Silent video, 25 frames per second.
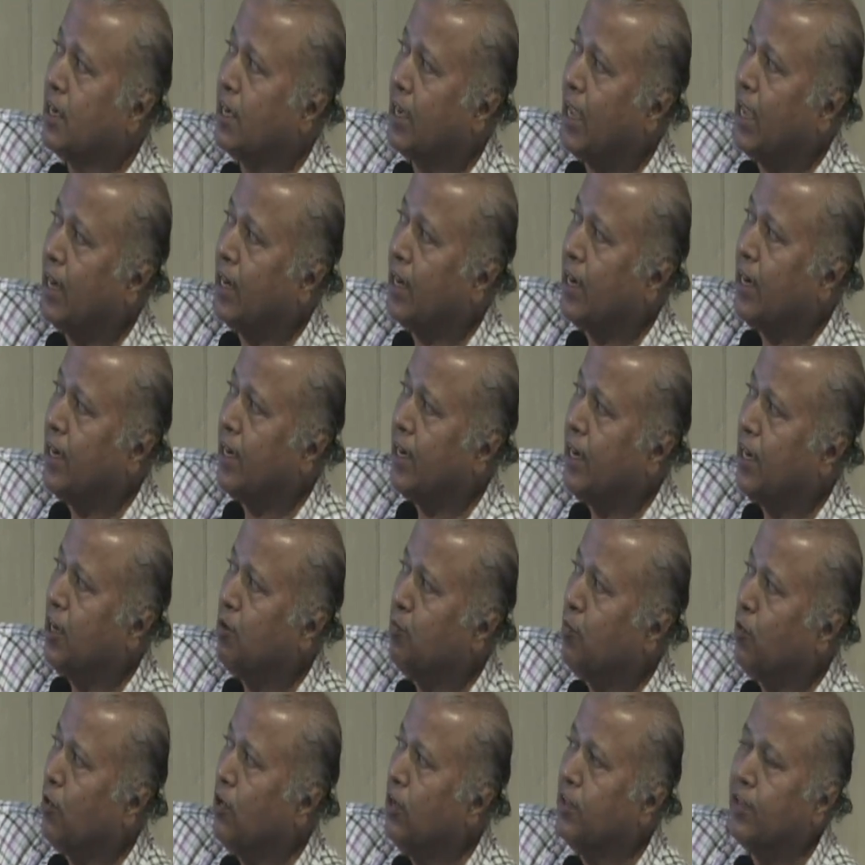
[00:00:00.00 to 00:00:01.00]
can contain
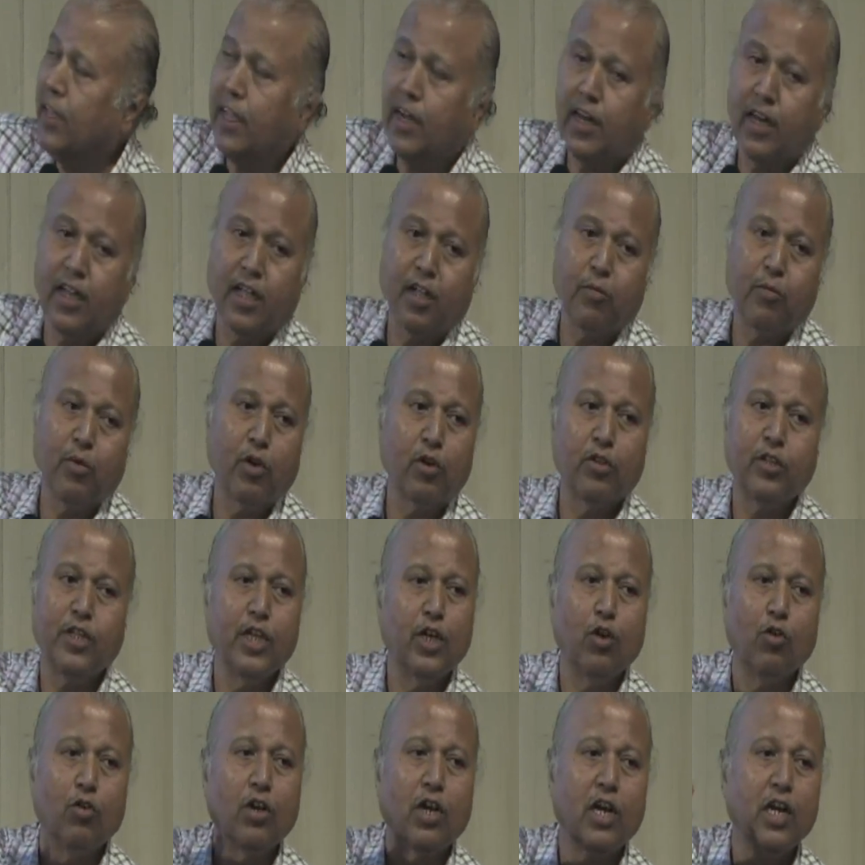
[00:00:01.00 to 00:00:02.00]
polycyclic, because
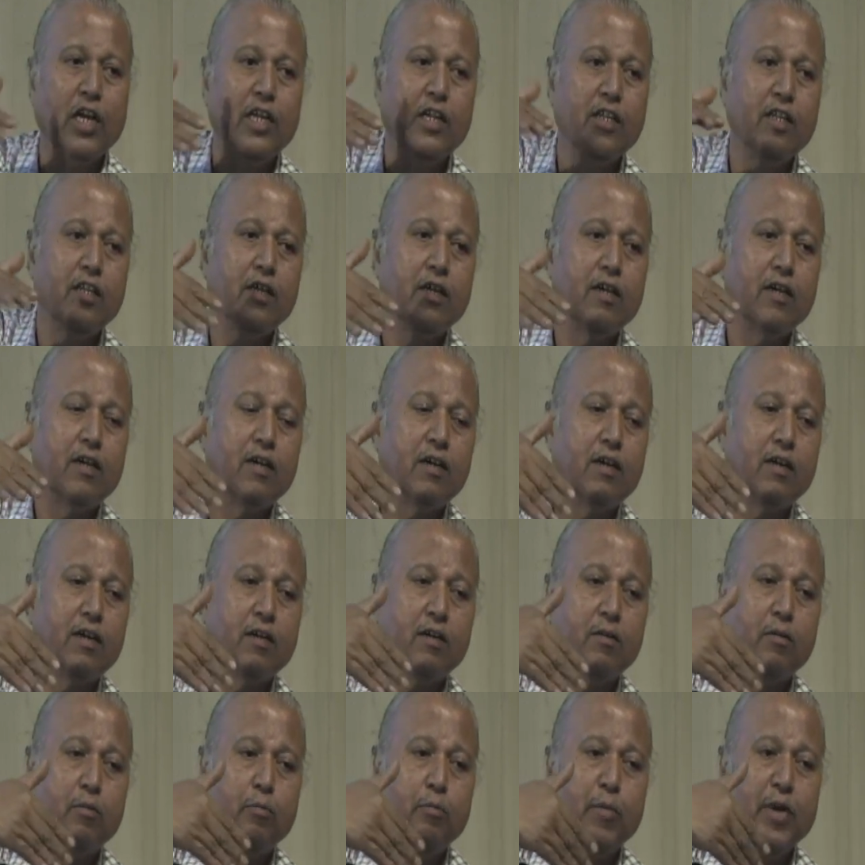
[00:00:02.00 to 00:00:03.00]
they don't clean
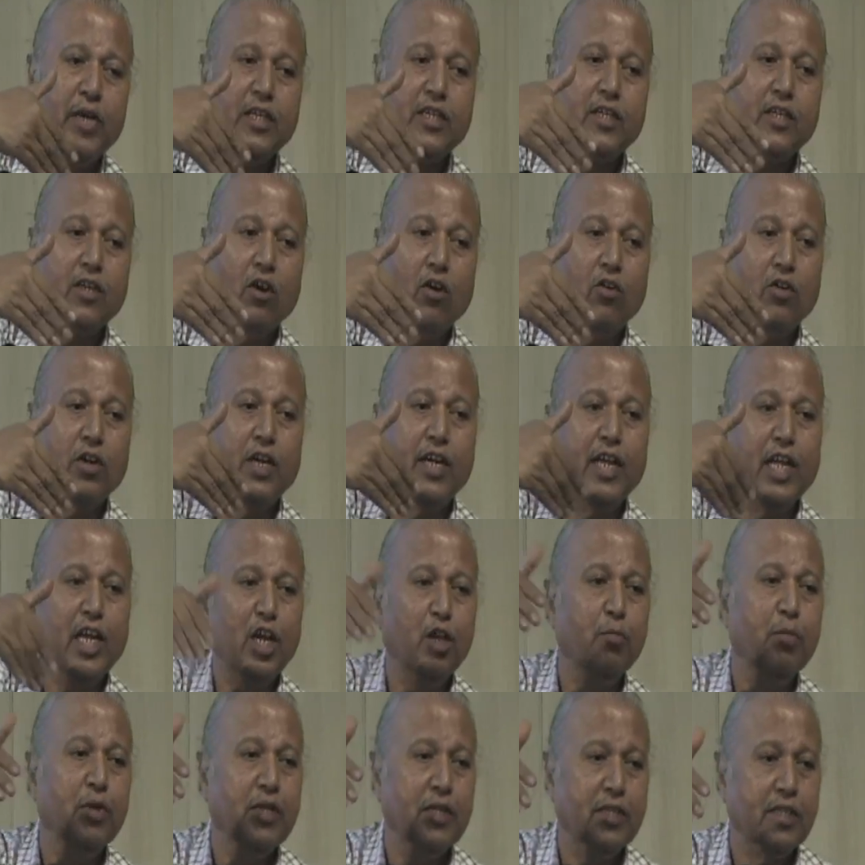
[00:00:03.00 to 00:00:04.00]
the mesh on a
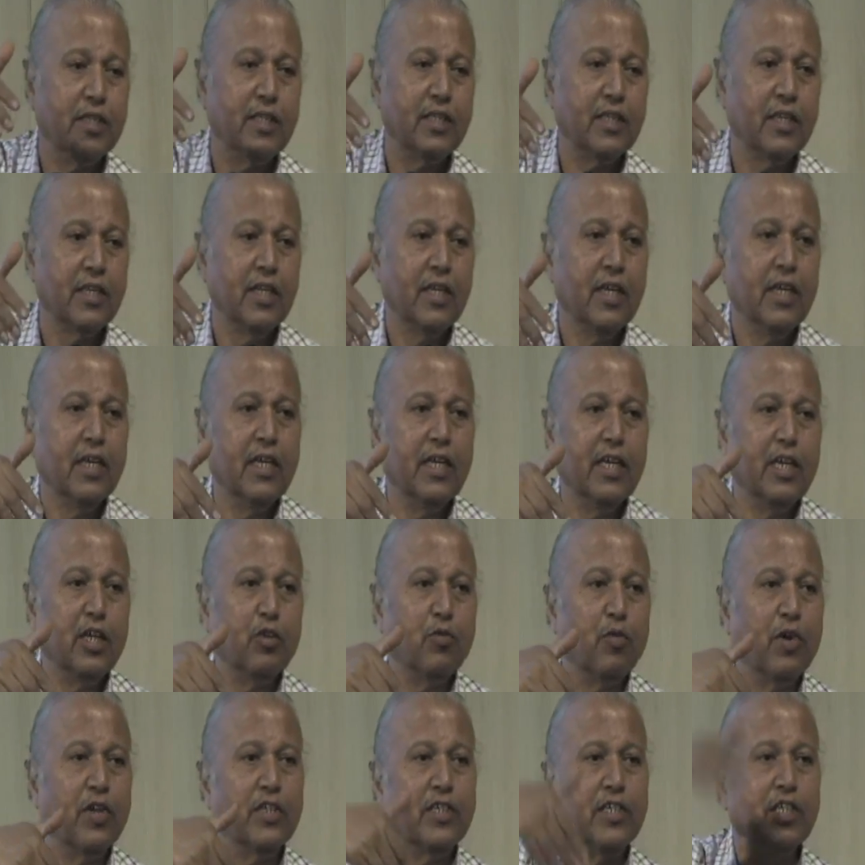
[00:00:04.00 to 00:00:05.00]
daily basis. It is
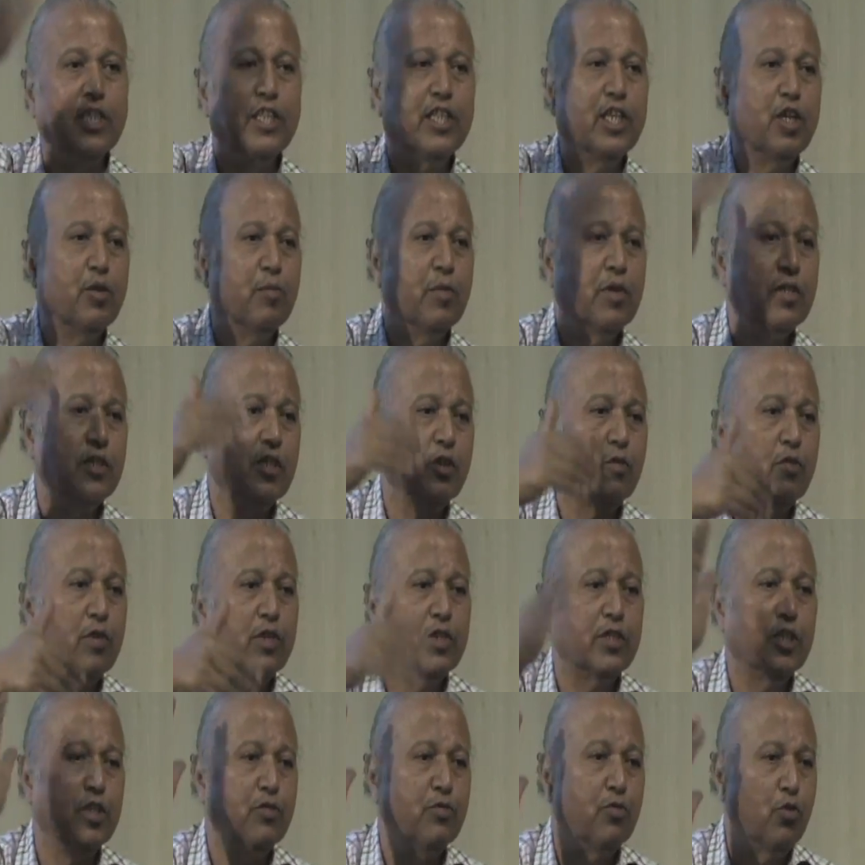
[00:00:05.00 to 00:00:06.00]
once in 3 months or
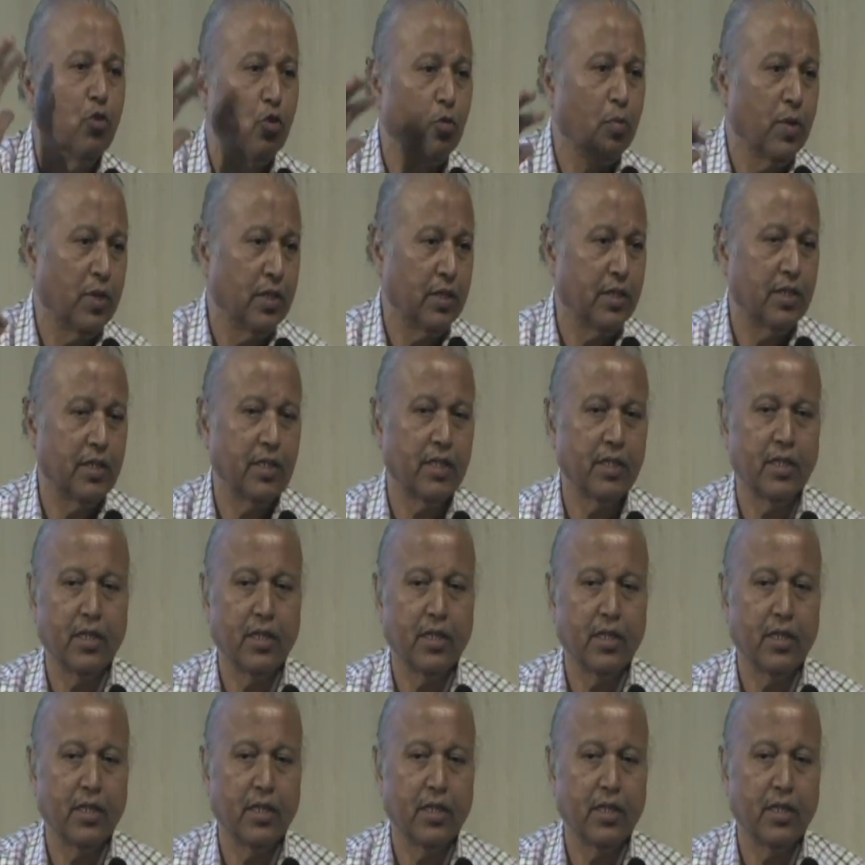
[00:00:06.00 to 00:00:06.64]
once in 4 months.